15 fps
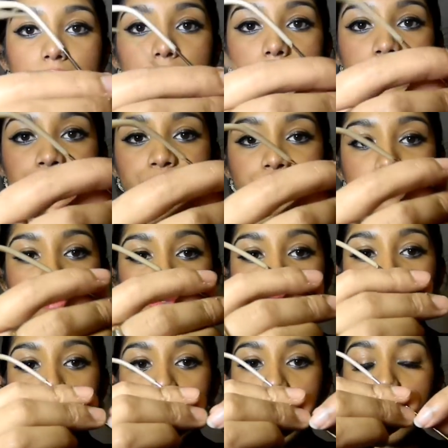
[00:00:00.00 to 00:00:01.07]
um,
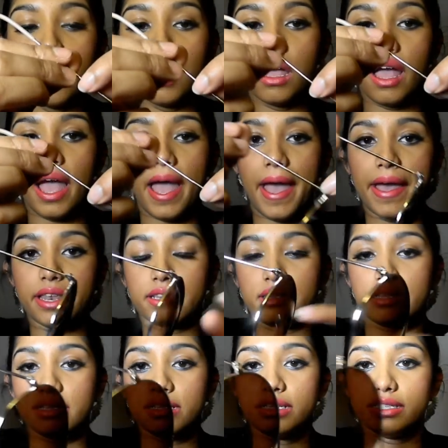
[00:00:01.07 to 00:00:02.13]

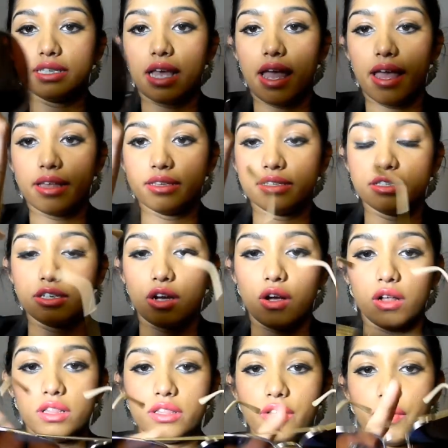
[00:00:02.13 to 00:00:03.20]
handles and
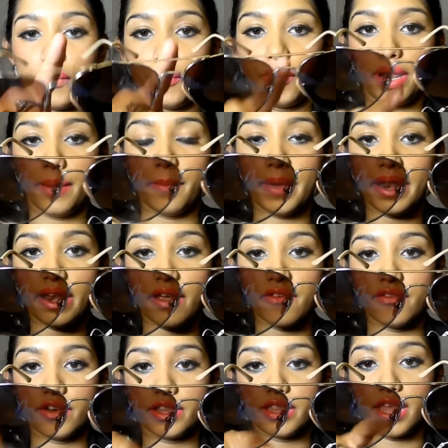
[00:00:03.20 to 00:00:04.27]
all the rim and
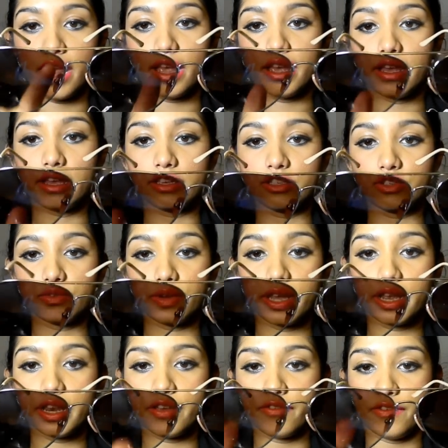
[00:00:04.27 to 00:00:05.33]
everything is
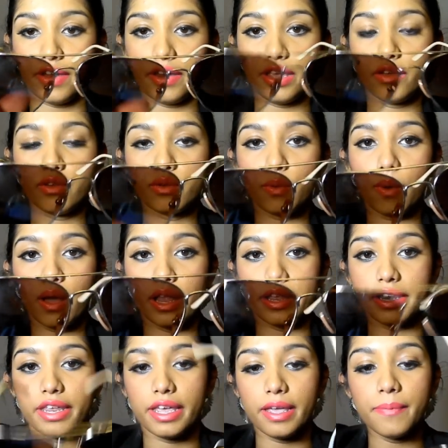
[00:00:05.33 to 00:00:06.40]
really very good
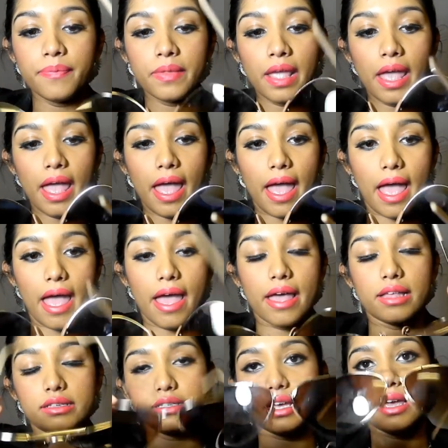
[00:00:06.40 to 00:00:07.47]
quality
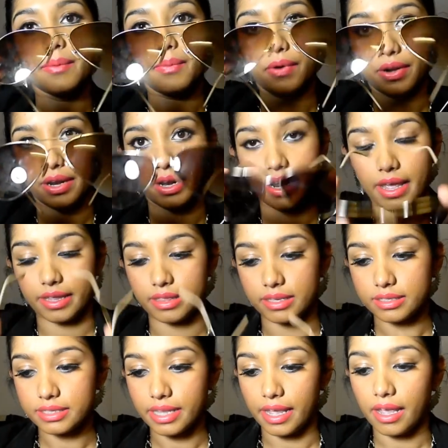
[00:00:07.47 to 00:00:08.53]
and I pretty like
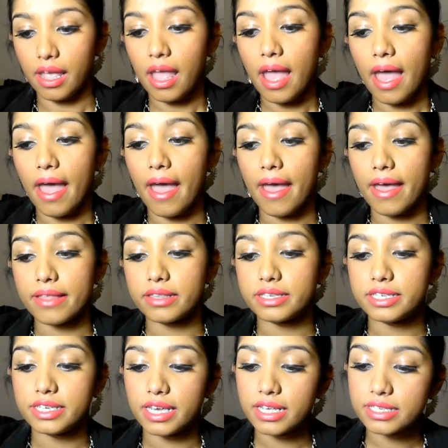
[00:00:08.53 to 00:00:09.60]
this thing and
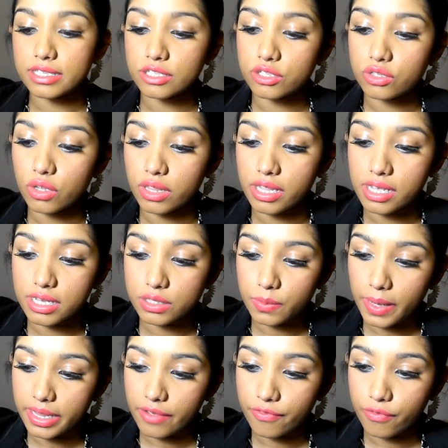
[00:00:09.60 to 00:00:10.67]
yes so these
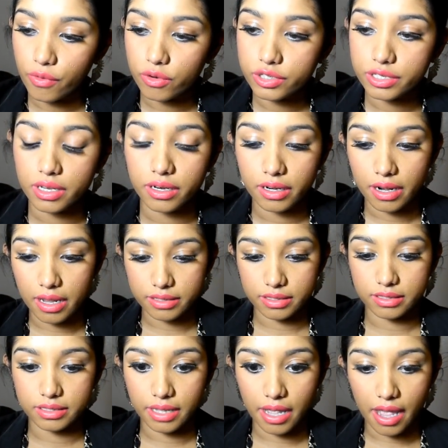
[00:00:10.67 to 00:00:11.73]
were the four
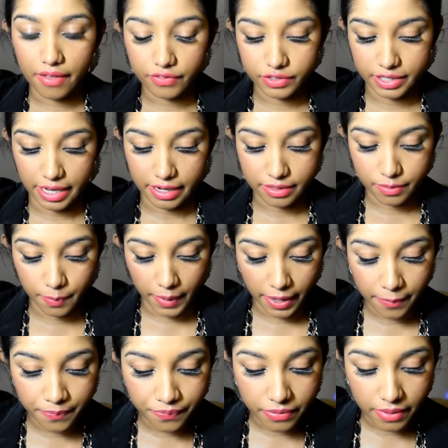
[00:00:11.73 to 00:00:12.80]
sunglasses they have sent
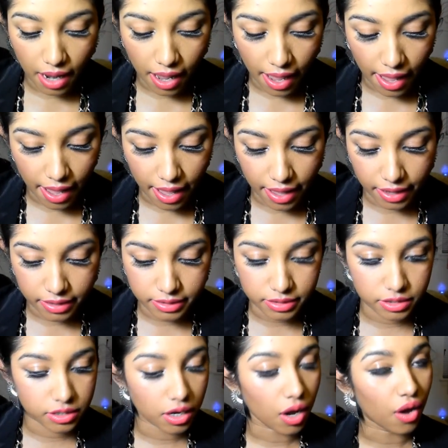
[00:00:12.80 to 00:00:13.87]
me
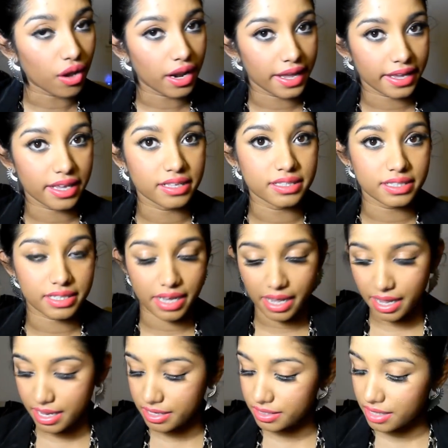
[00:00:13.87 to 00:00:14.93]
and all I can say
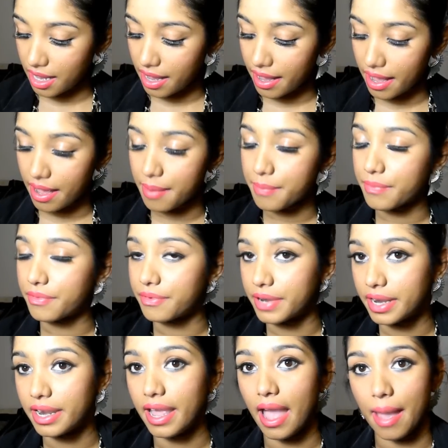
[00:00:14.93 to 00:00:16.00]
is I am
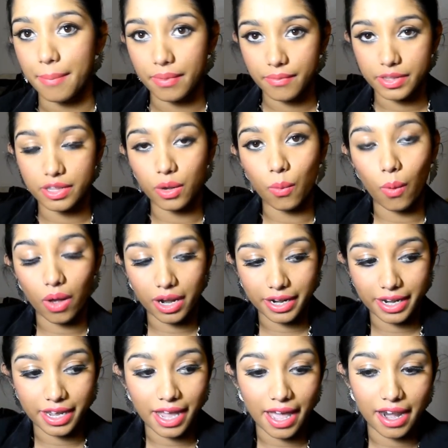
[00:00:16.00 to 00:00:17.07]
really happy with the
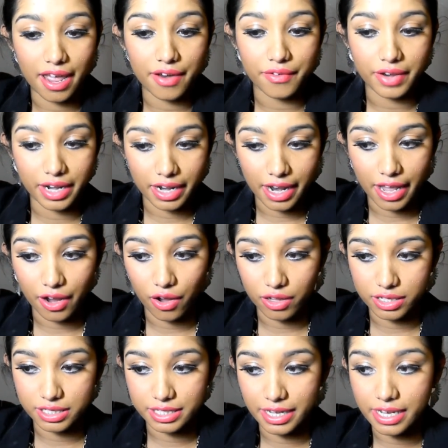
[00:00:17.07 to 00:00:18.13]
quality and I really like all
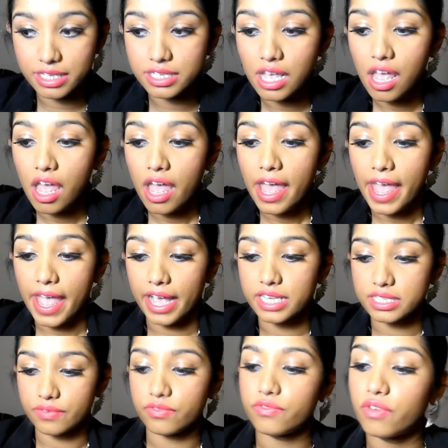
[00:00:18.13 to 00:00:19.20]
those things
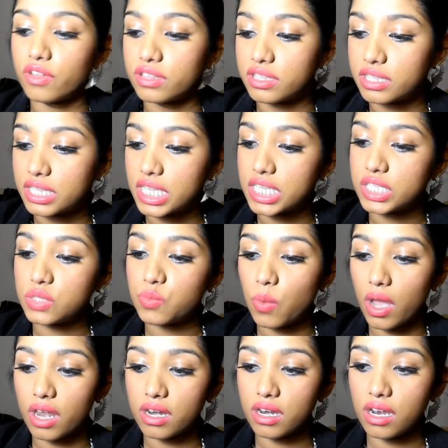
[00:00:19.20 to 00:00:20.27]
except for this
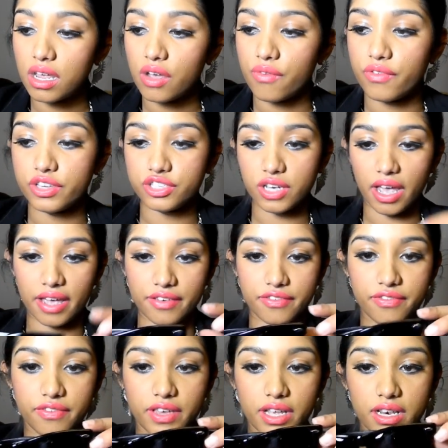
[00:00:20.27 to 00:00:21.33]
one which I
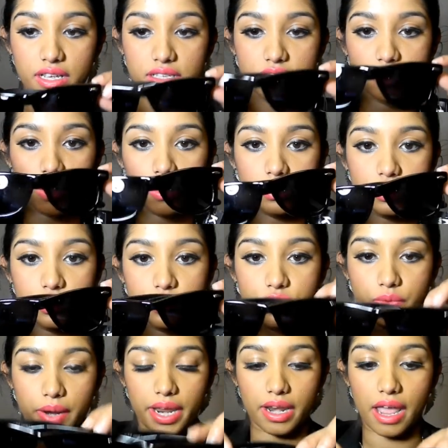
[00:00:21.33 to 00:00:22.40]
feel is not
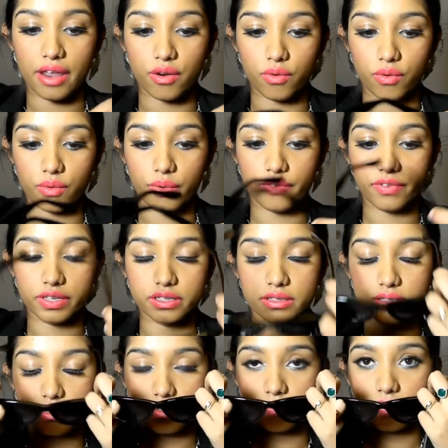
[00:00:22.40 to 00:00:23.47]
straight I don't know if
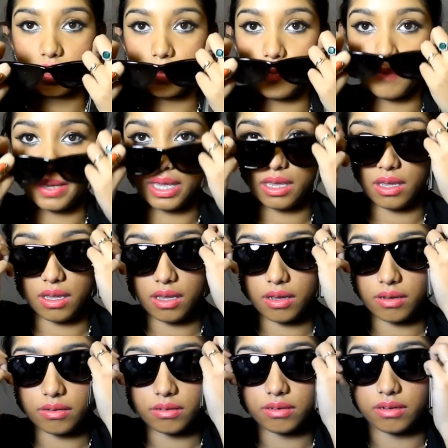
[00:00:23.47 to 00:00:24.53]
it's with me
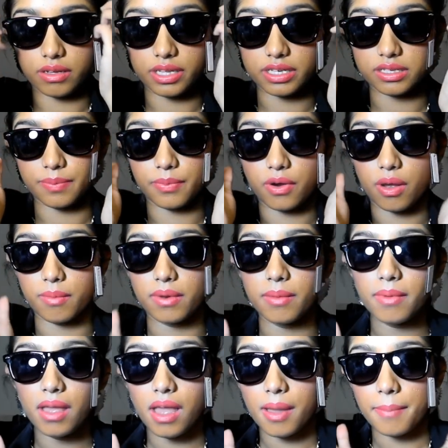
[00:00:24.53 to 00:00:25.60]
or there's a problem
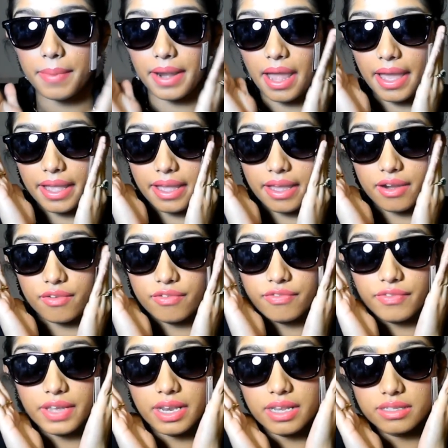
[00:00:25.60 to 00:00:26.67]
but I kind of
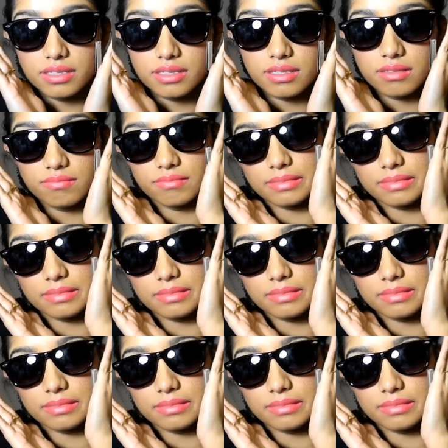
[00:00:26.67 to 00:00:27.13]
feel it's